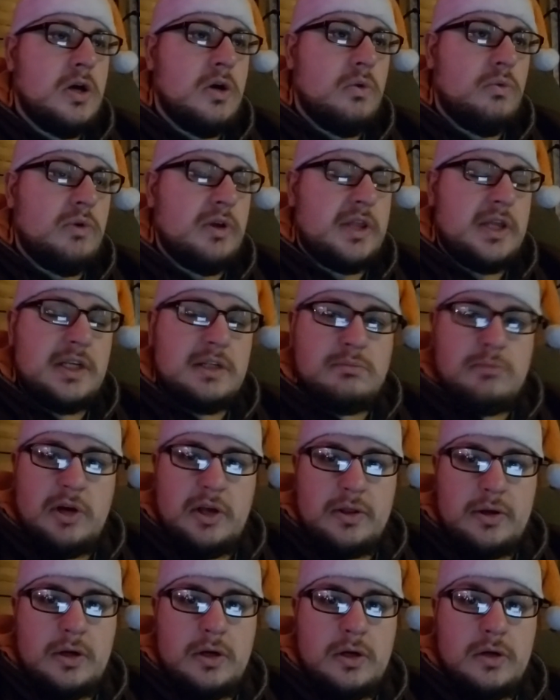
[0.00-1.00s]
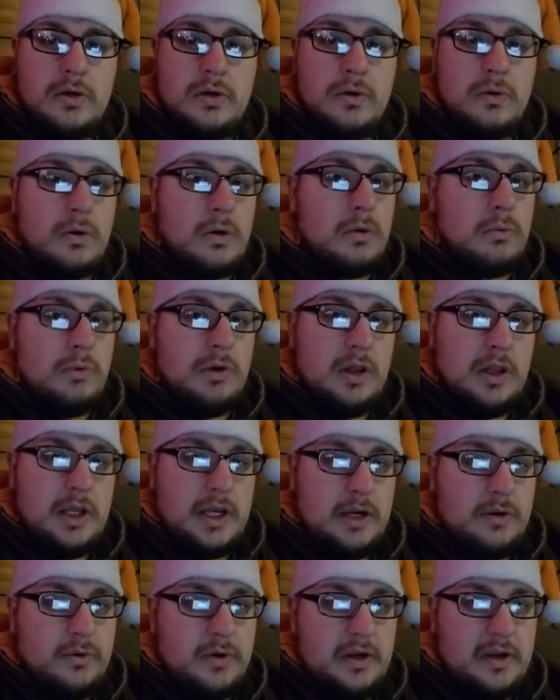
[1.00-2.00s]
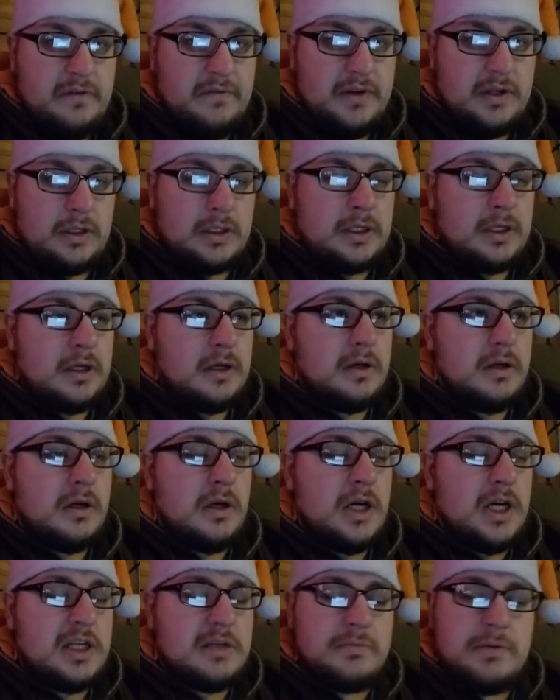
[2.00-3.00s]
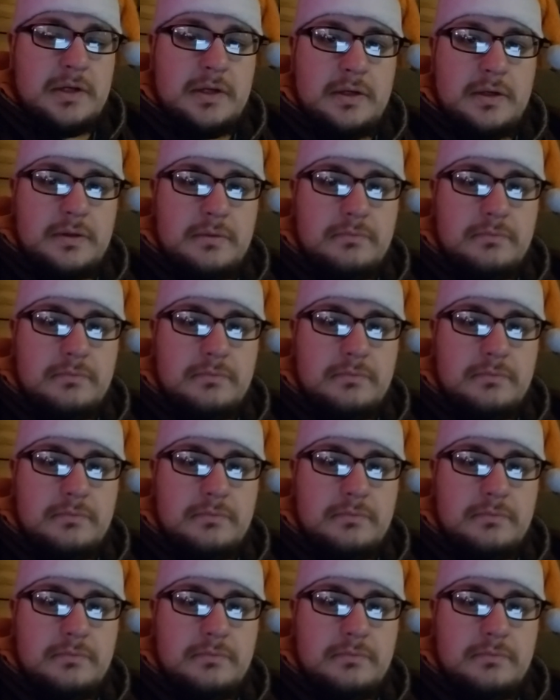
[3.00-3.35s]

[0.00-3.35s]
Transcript: with his mother, nor will a grieving husband.